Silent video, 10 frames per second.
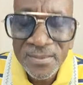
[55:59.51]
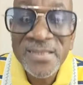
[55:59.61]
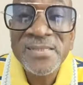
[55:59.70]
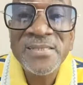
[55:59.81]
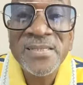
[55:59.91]

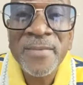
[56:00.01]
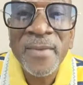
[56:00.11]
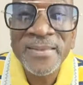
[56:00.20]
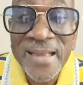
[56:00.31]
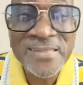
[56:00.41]
This is
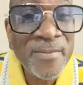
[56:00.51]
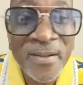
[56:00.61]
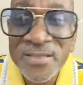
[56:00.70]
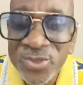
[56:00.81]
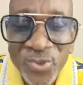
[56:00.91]
that's
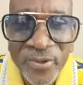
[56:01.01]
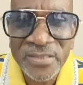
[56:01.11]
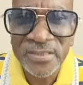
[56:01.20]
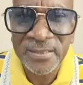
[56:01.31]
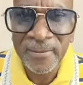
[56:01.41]

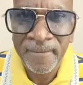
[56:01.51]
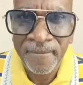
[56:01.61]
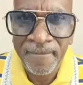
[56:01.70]
immaturity.